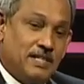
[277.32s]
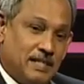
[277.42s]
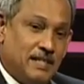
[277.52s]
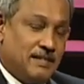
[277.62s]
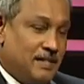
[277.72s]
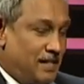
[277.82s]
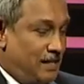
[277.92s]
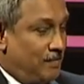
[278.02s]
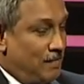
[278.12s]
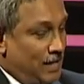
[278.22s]
is concerned,
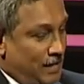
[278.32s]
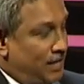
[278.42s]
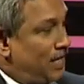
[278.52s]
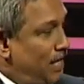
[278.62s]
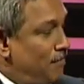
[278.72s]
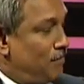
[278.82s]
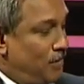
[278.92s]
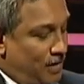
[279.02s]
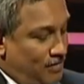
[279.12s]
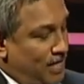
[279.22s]
the
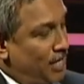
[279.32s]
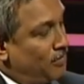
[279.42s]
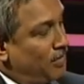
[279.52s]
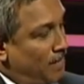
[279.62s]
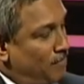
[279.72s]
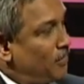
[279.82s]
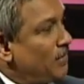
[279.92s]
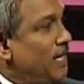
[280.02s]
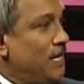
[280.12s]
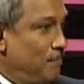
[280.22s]
employer will have to
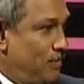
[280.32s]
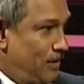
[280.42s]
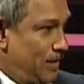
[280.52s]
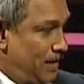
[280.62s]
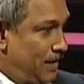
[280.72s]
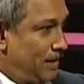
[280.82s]
employ an employee.